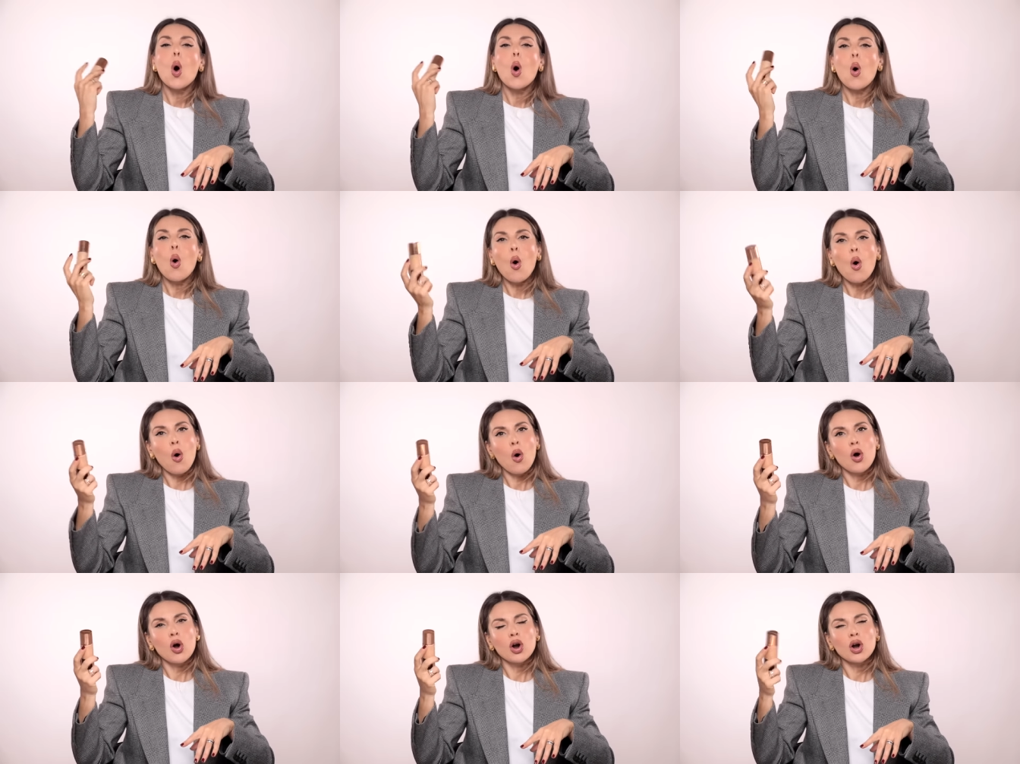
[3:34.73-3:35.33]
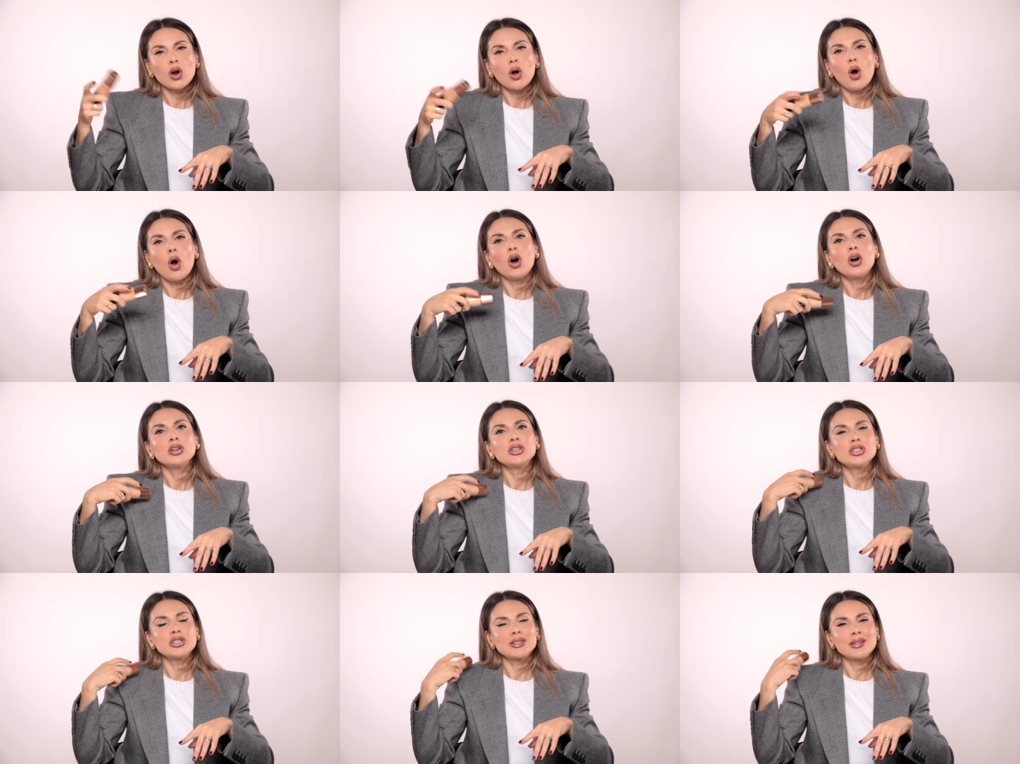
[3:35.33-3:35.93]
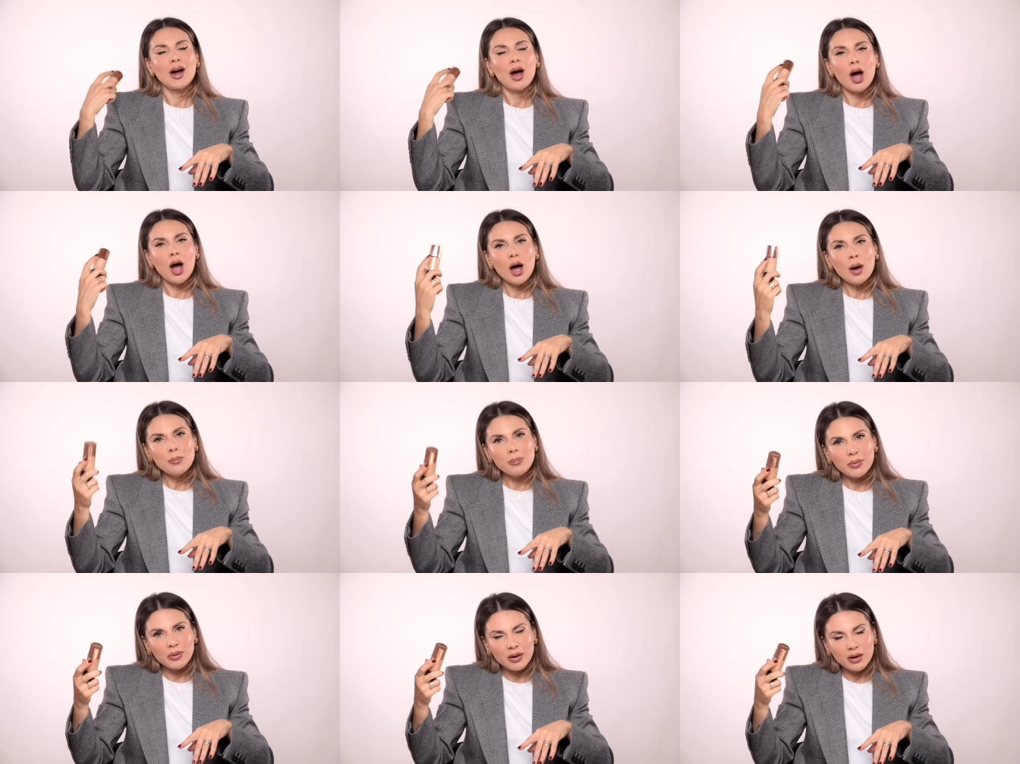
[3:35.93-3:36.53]
or on
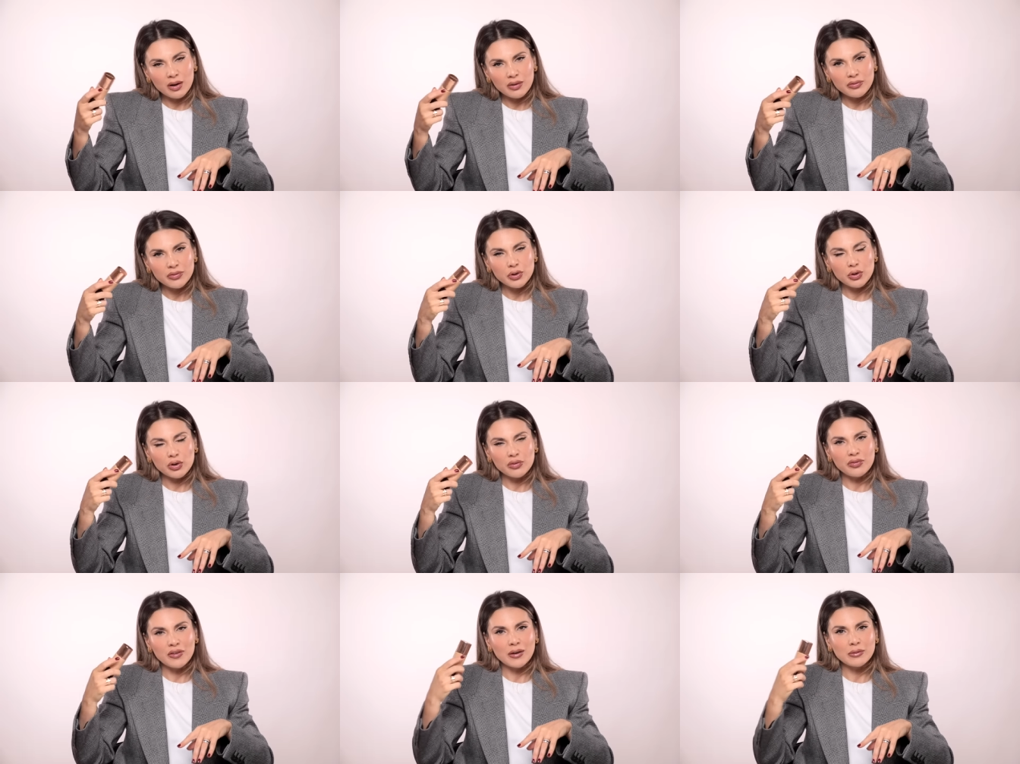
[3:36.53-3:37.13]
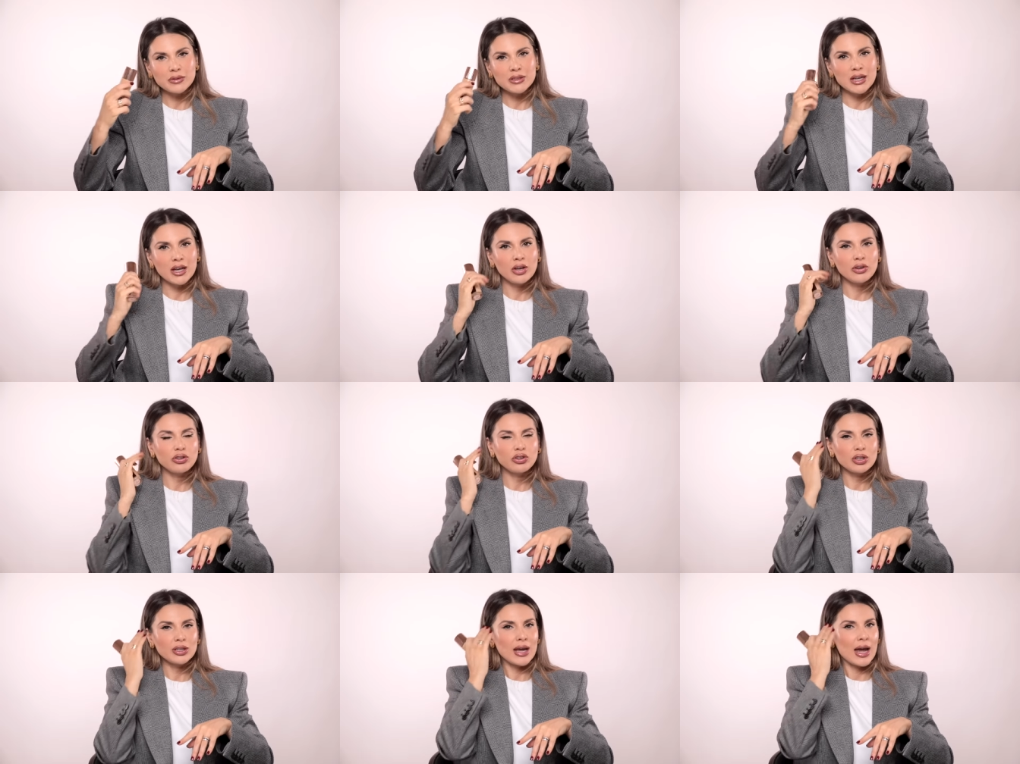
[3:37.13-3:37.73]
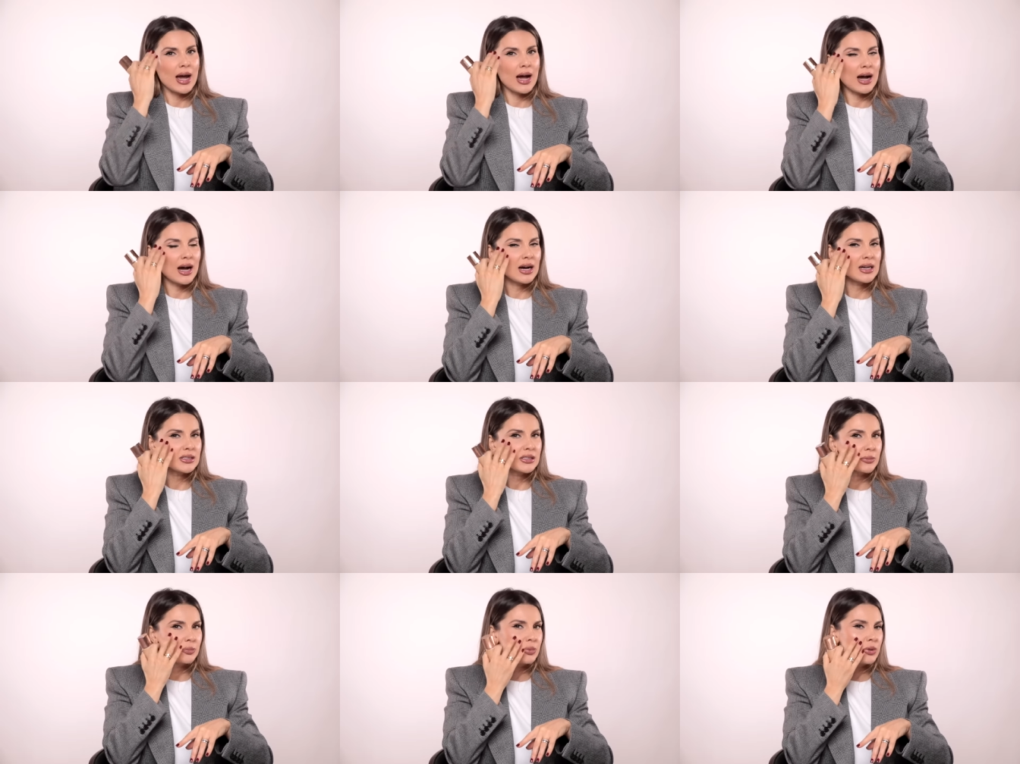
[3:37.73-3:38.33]
top of your foundation
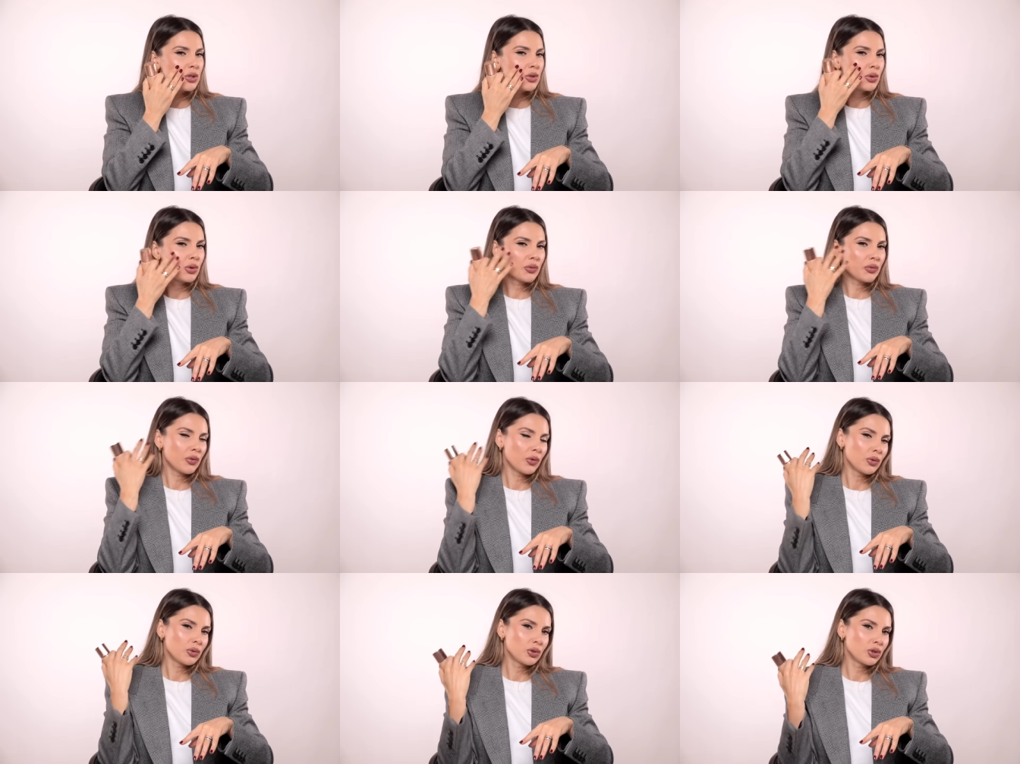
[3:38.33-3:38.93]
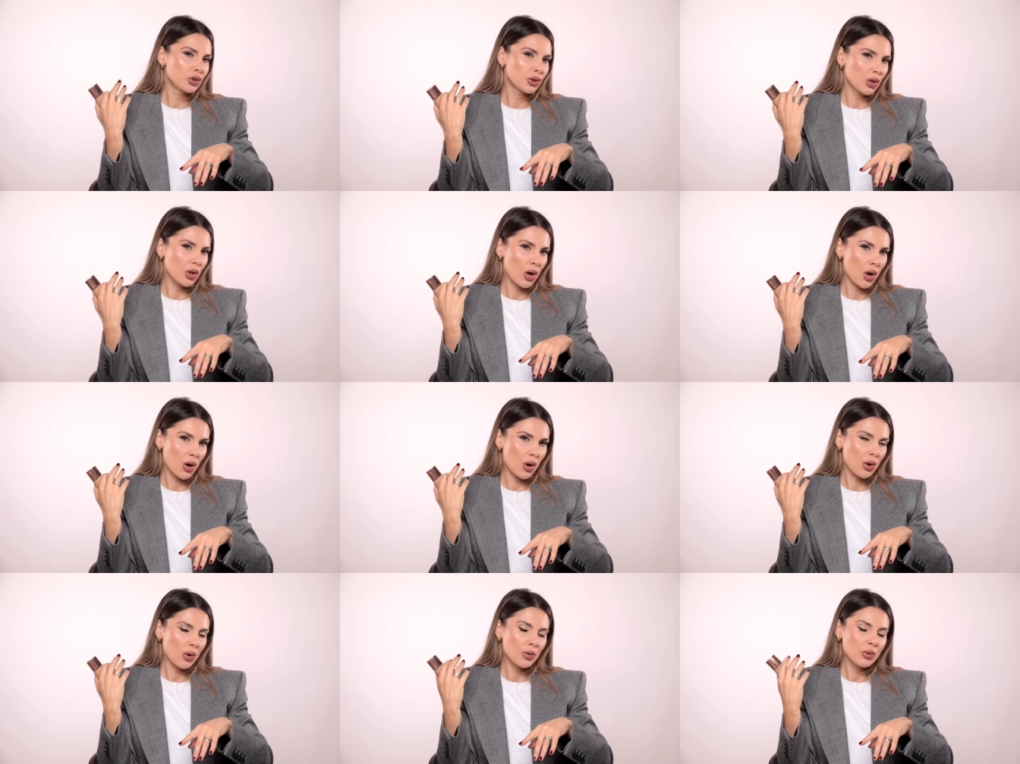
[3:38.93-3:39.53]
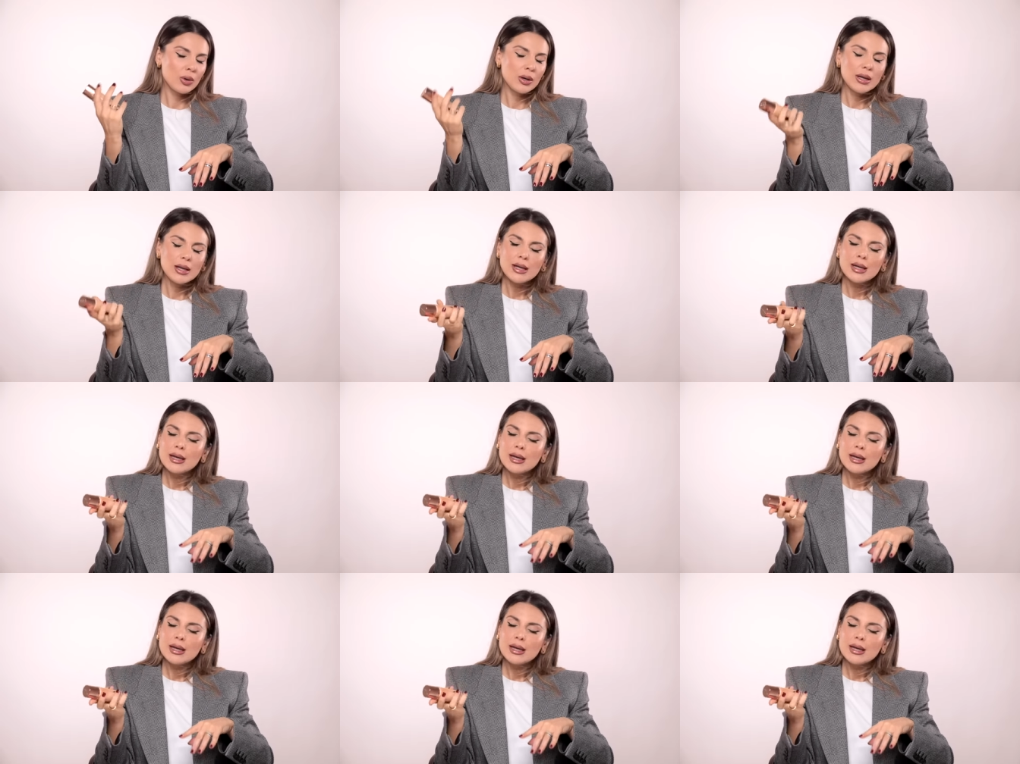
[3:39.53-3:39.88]
as a beautiful glow,